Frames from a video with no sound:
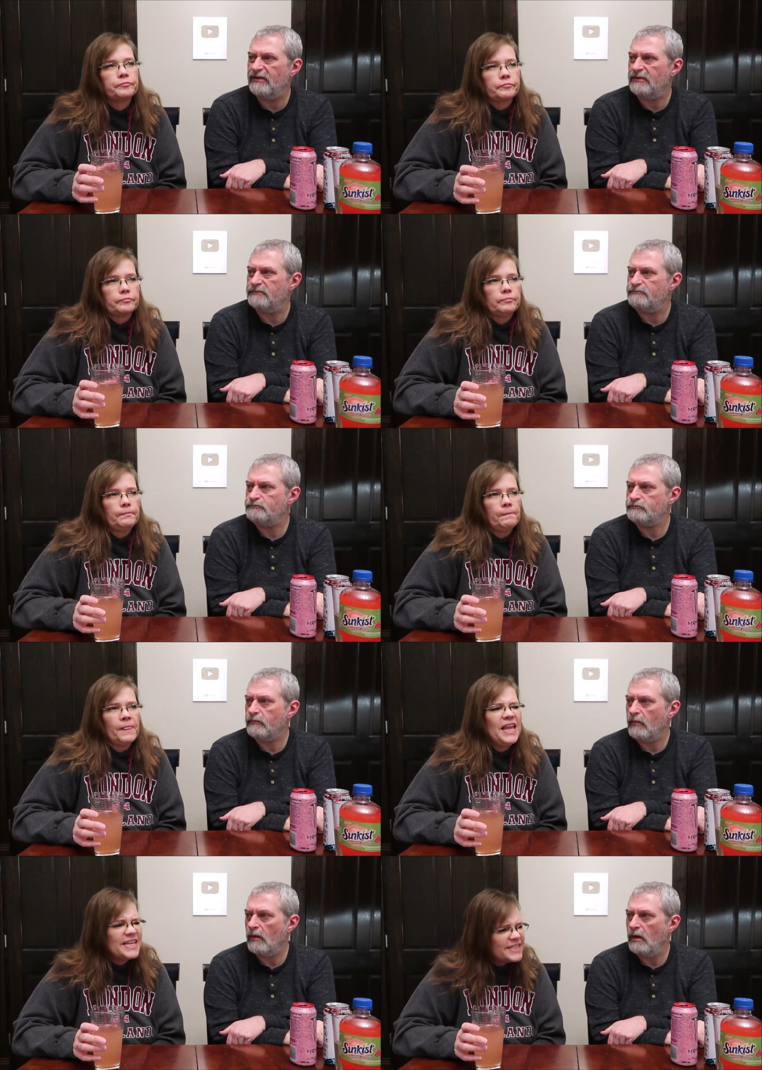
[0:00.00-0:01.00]
Speaker 1: than.
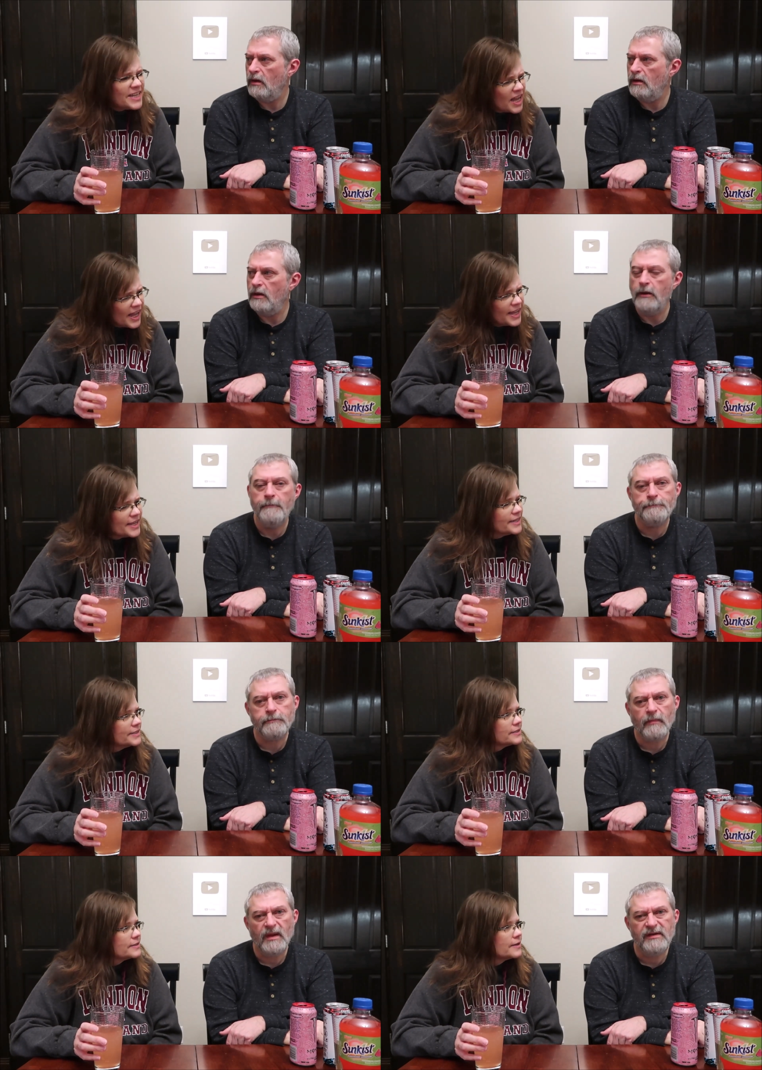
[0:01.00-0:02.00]
It
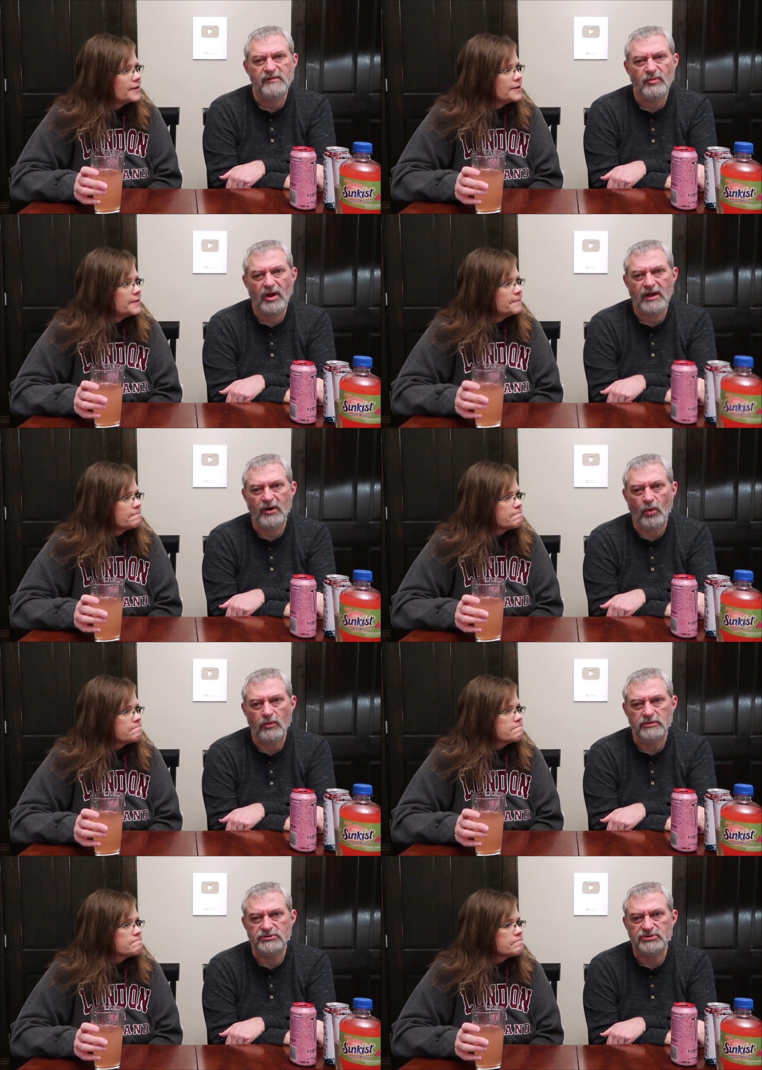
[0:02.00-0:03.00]
does. It tastes more like an
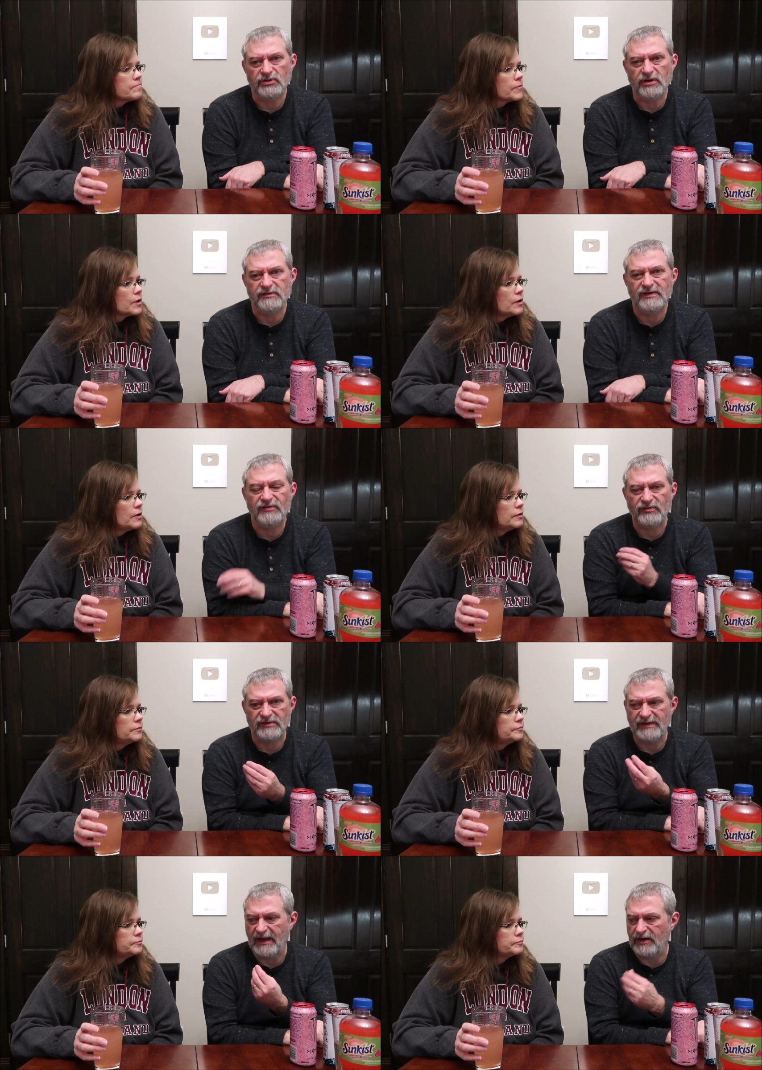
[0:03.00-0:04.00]
orange or a
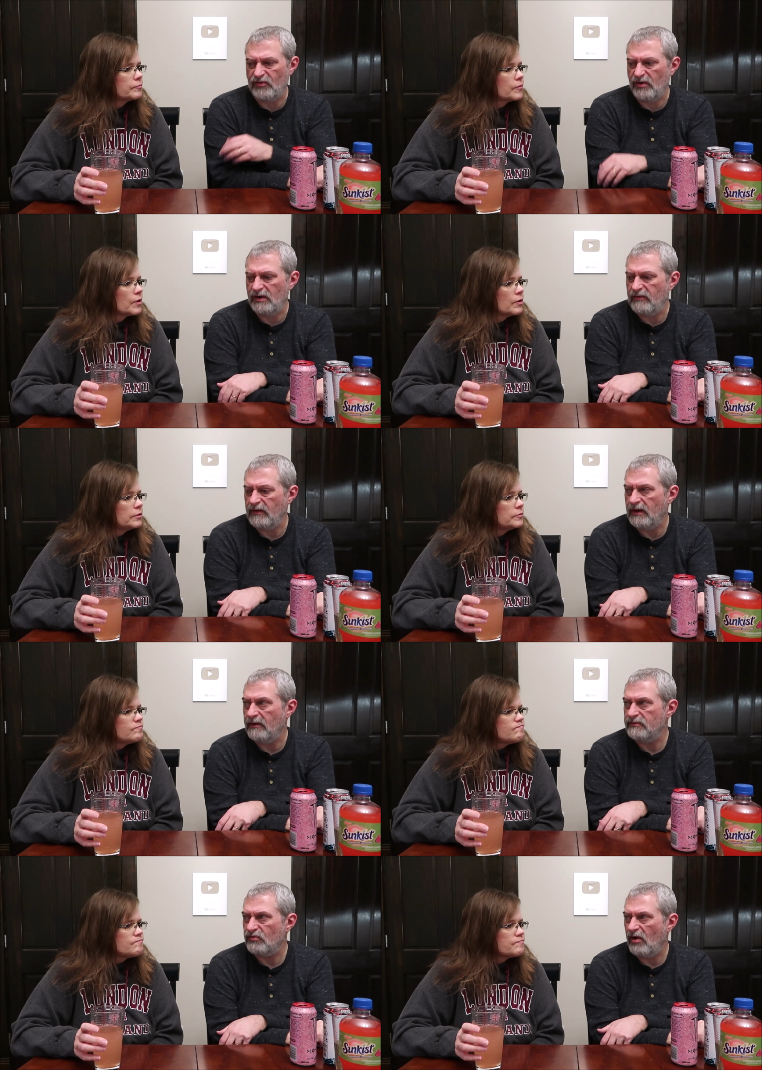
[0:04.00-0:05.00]
citrusy kind of drink than
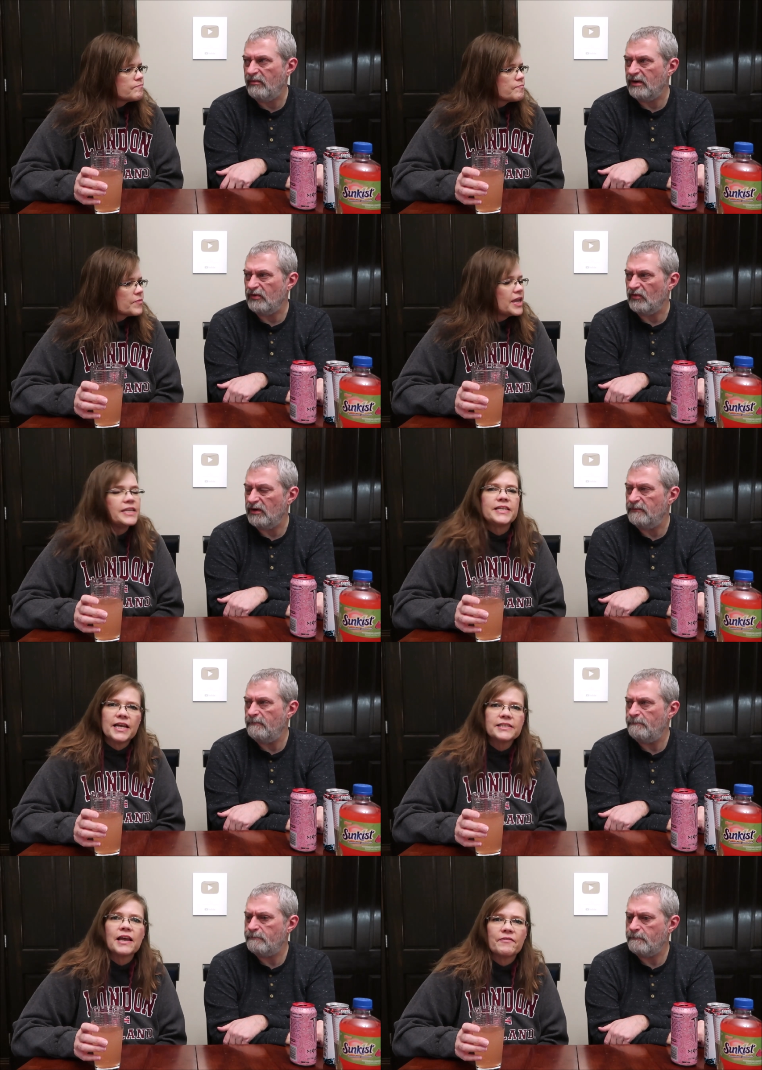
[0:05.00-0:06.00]
a strawberry drink.
Speaker 2: It
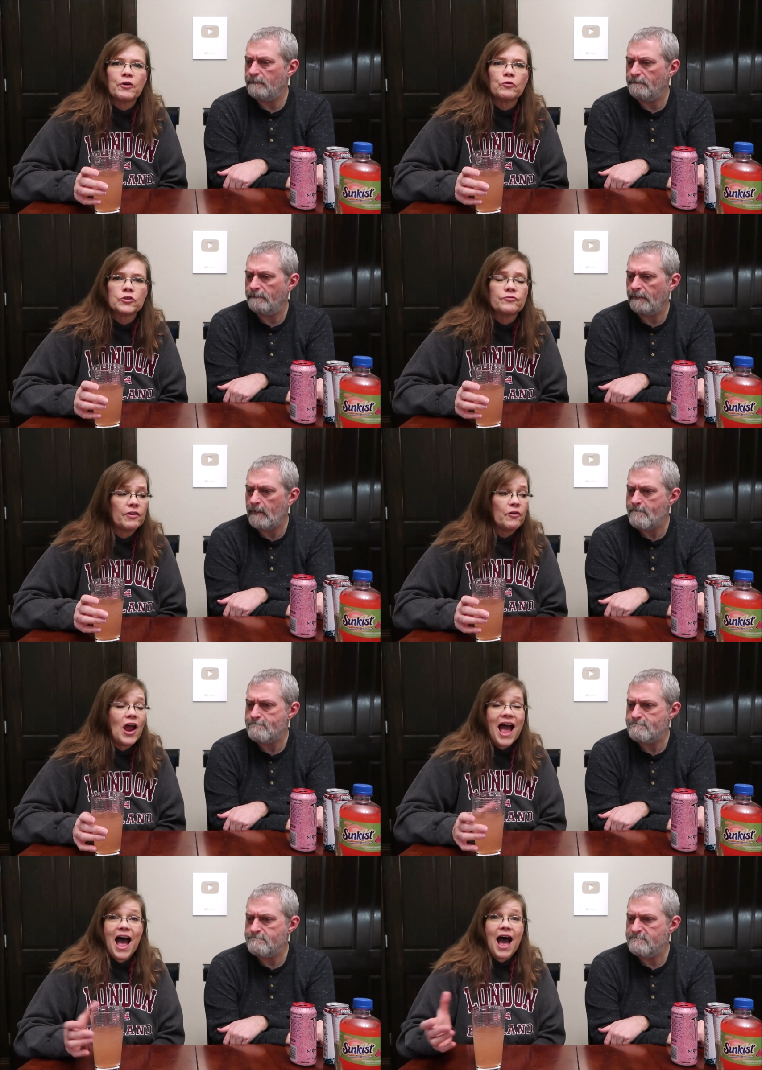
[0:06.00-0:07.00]
does have an orange
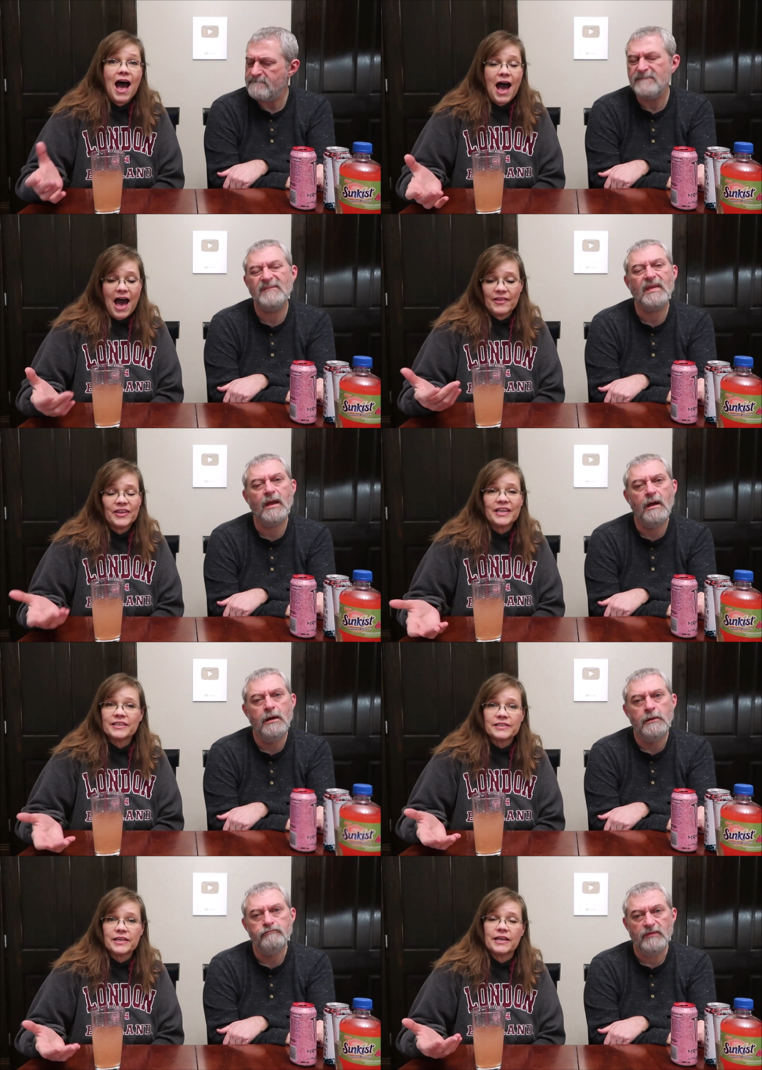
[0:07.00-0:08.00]
flavor. I think
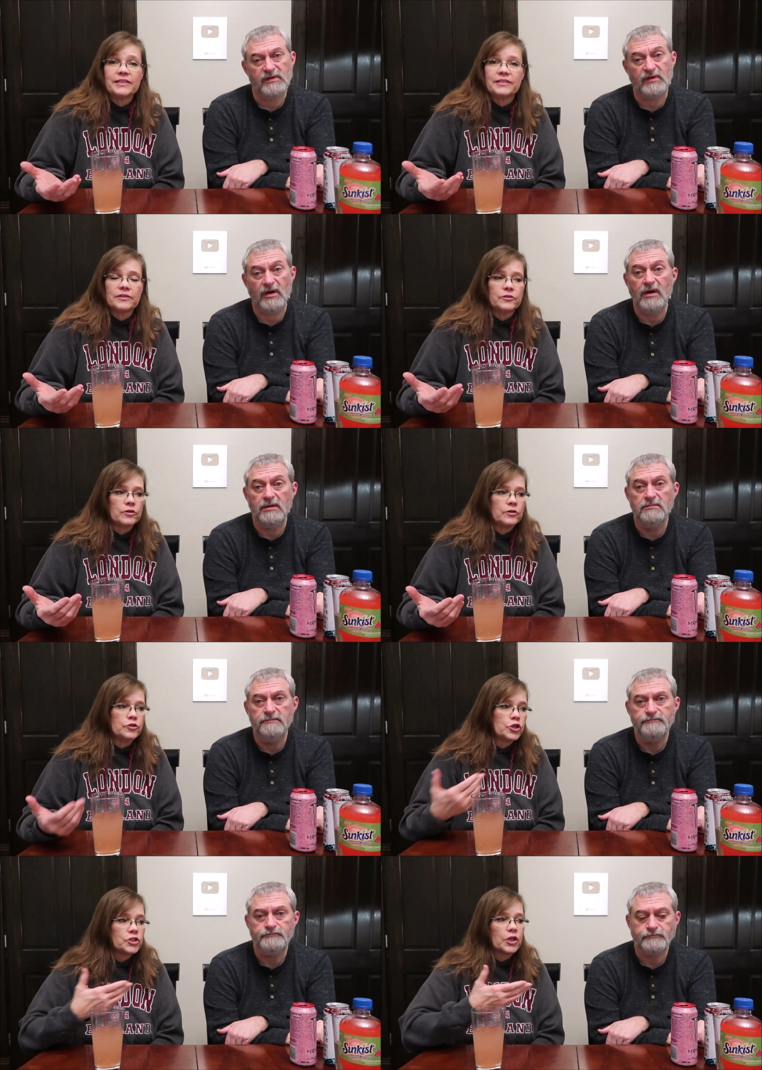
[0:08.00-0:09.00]
it's it's, it's
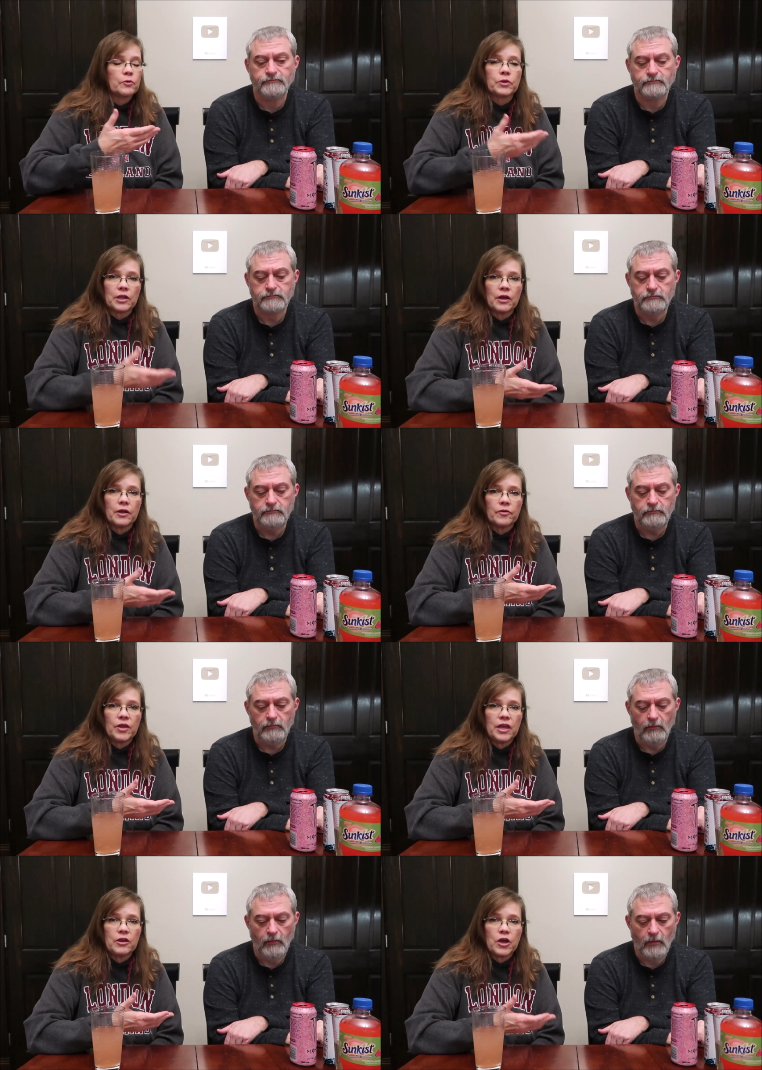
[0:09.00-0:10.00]
good. Just like with the
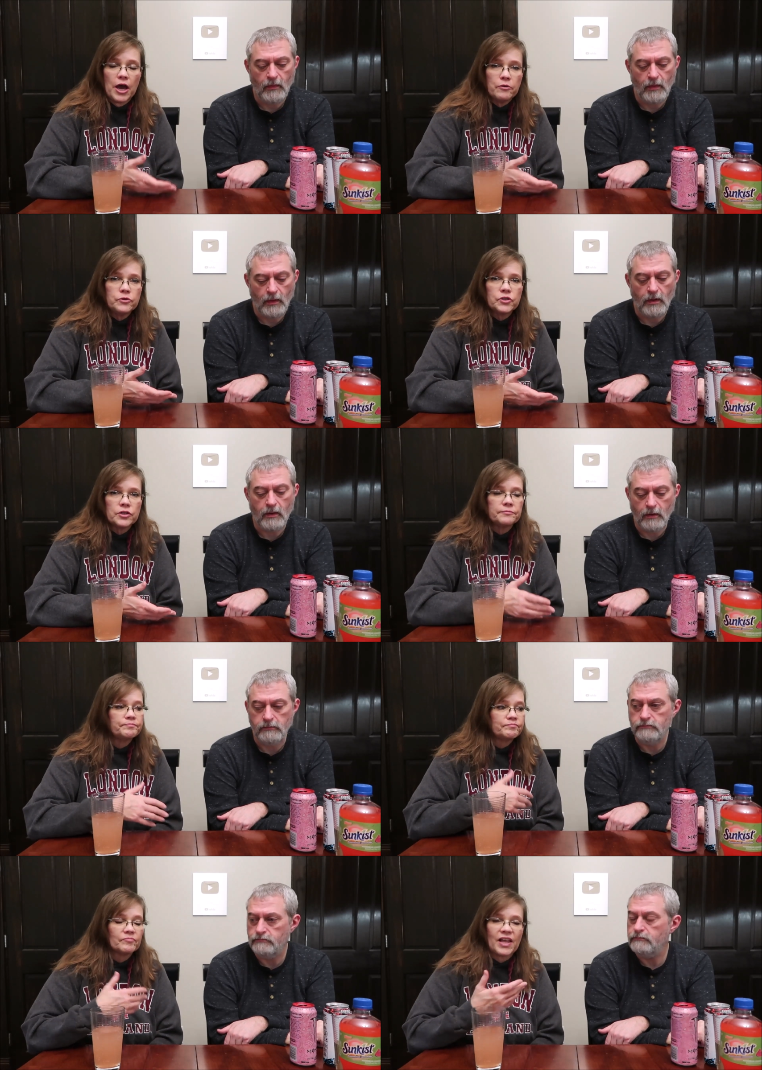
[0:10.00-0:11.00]
the ghost,
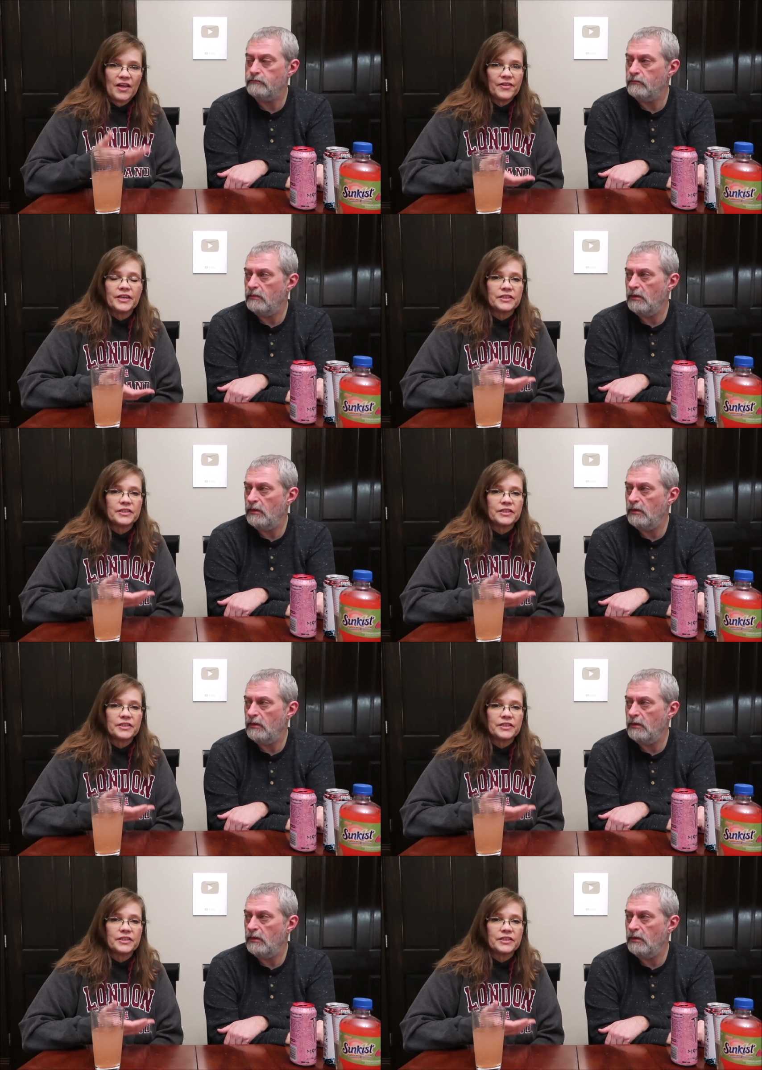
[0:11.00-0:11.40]
I think